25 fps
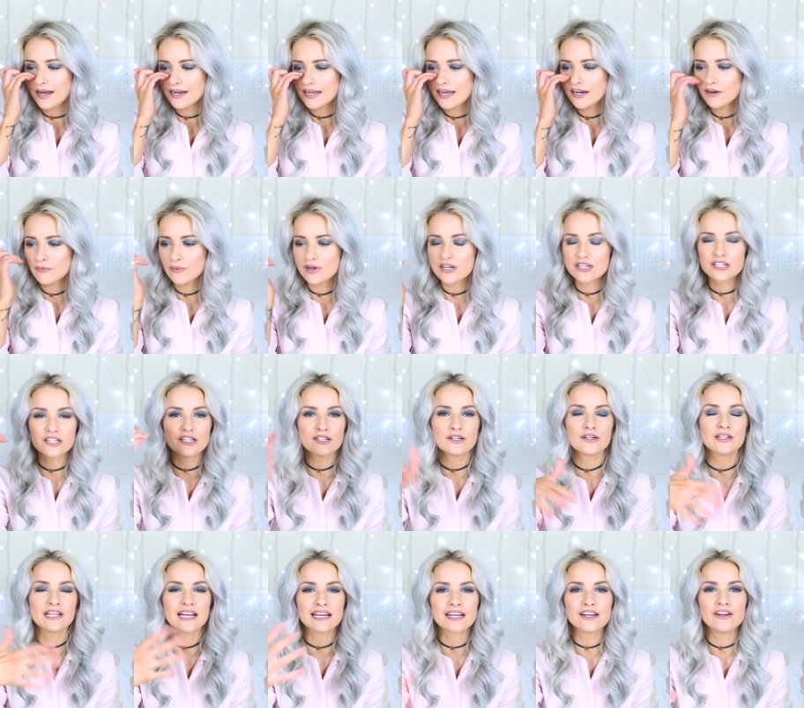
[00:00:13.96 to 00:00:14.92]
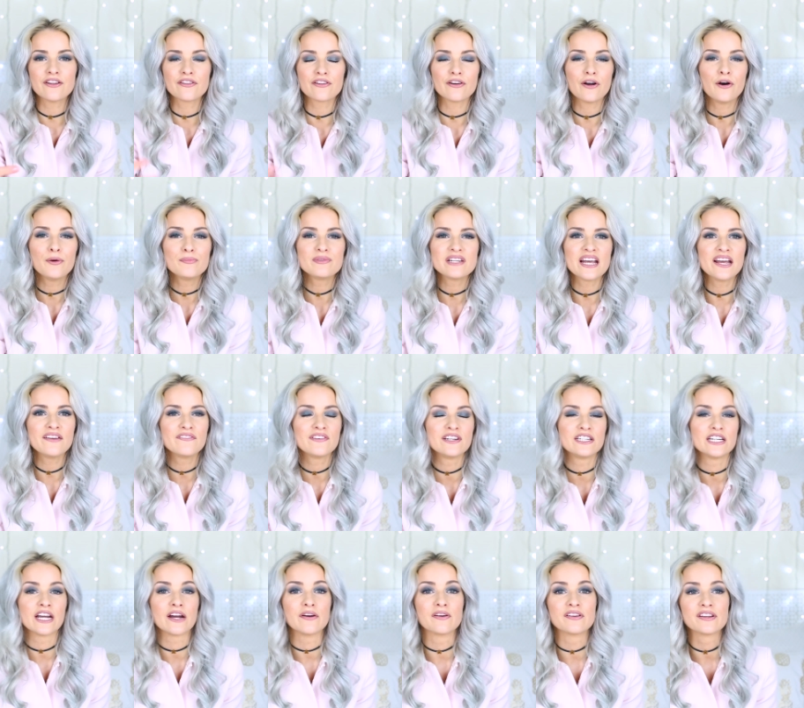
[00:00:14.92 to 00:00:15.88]
I kind of wanted to do like another update
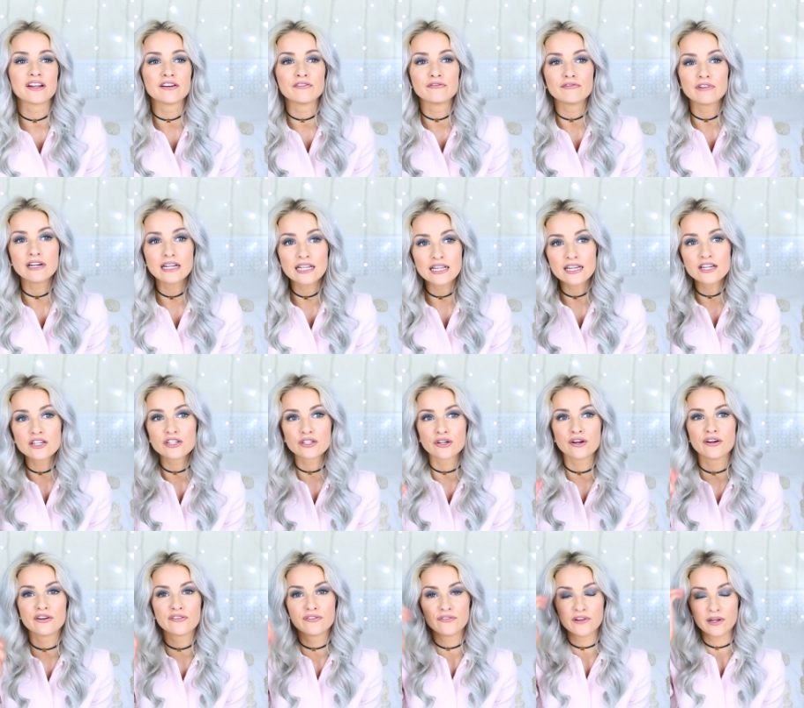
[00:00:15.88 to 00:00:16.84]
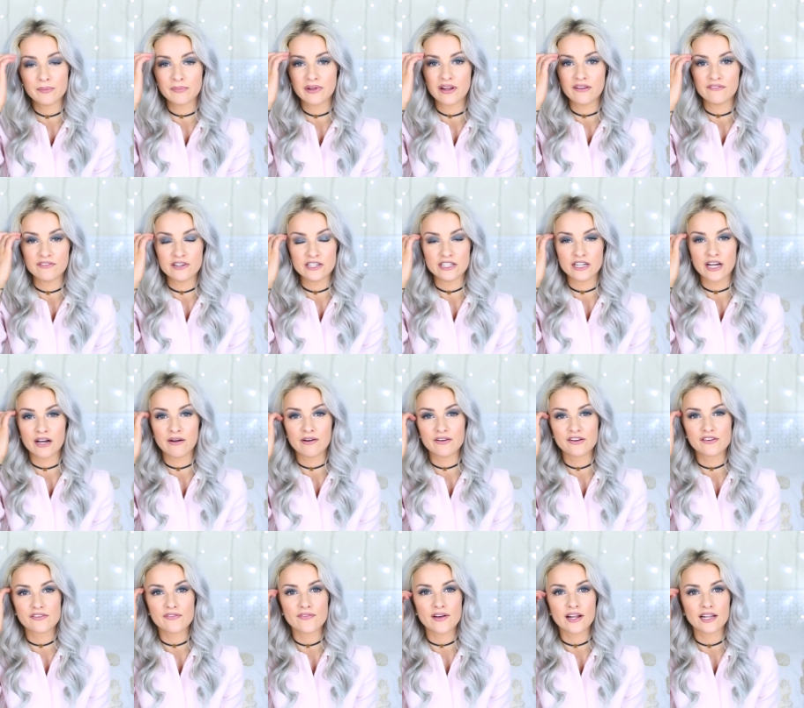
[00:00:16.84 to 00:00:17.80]
video because I really enjoyed filming that video. I
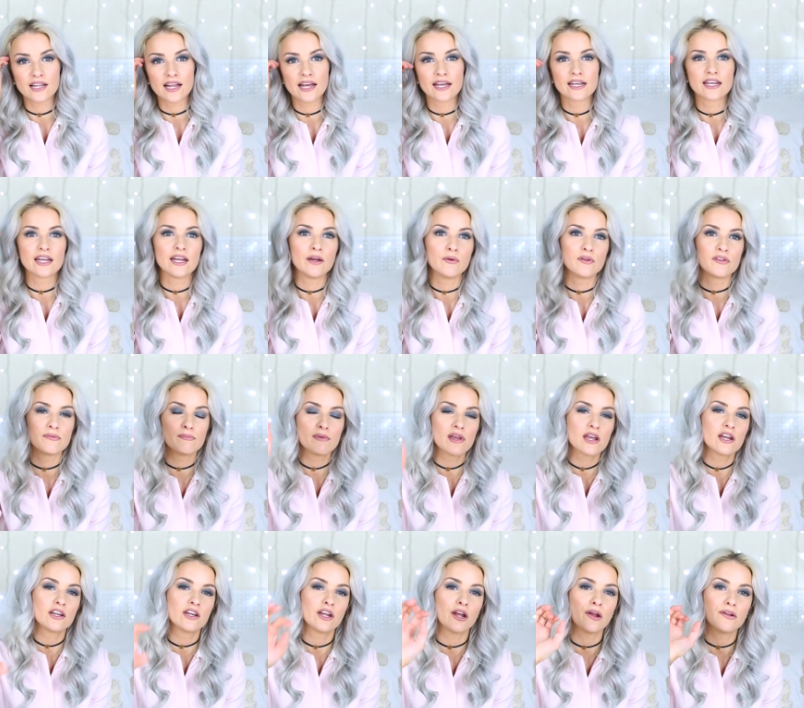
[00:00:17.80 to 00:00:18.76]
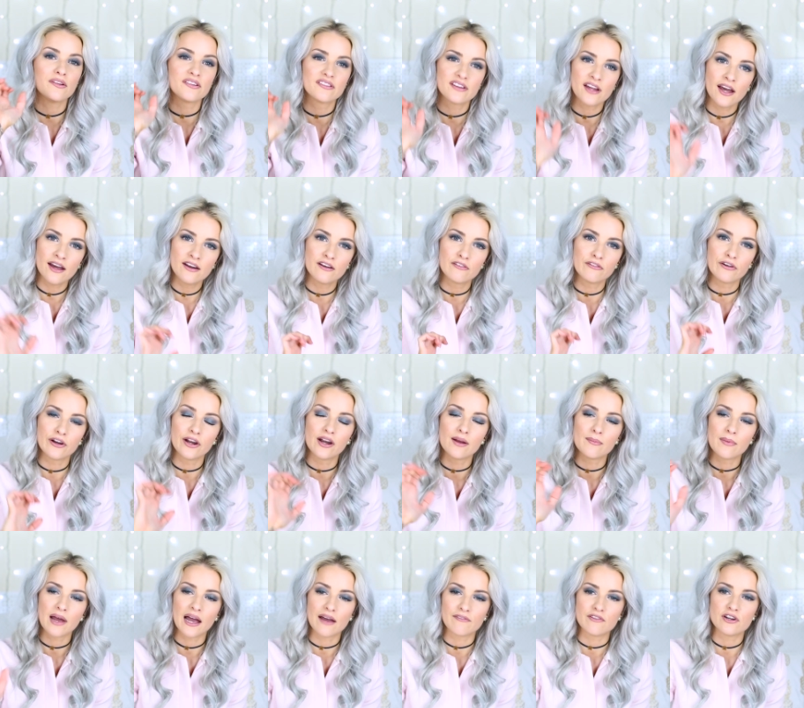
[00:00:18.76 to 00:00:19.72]
just felt like it was me and you sat in a
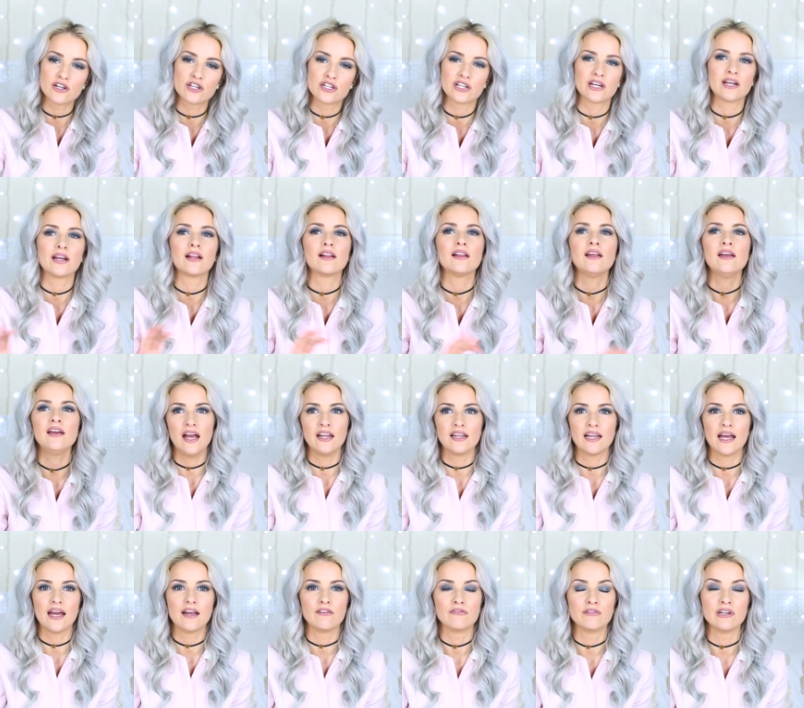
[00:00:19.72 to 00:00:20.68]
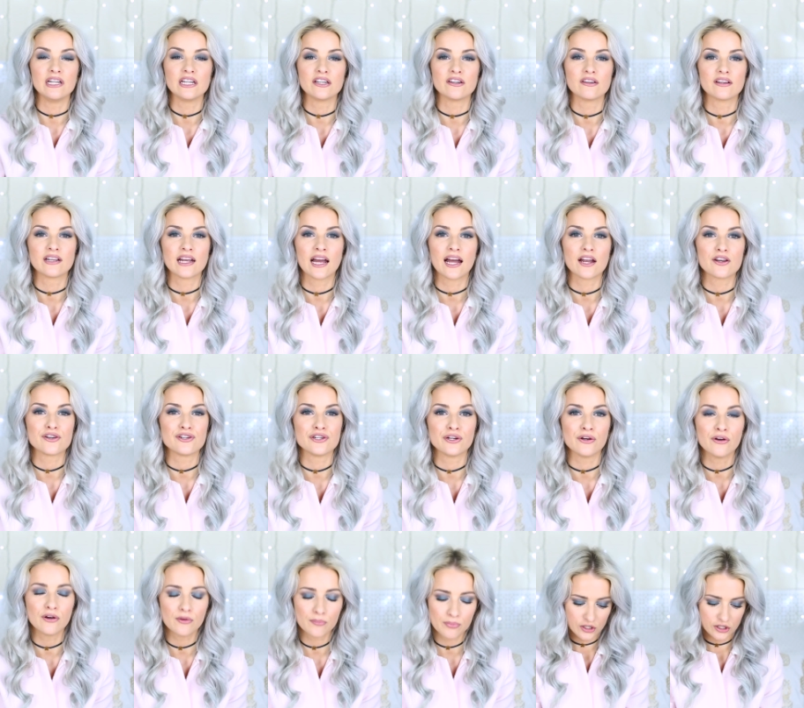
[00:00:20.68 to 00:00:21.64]
room having a chill and like a really good catch
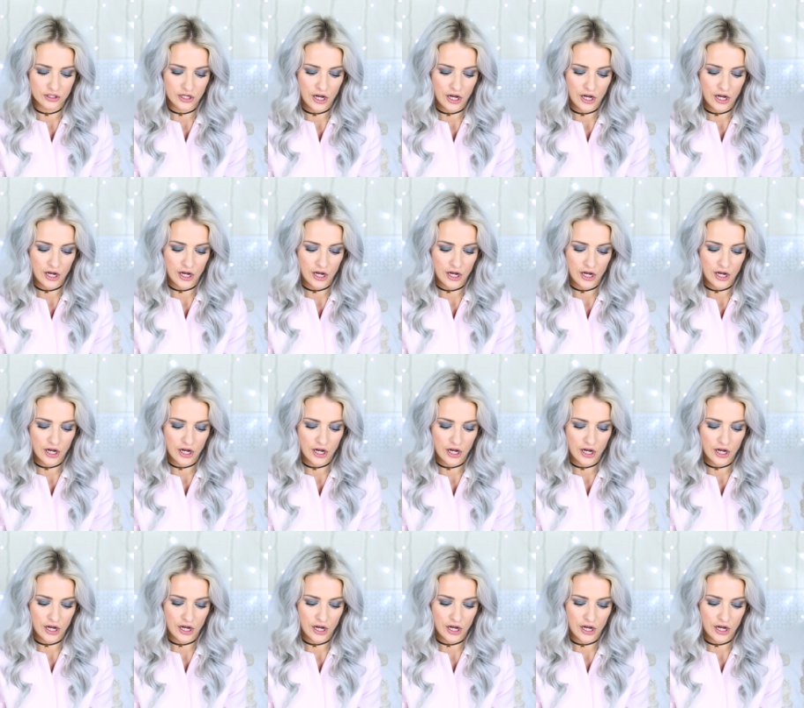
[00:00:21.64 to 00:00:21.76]
up.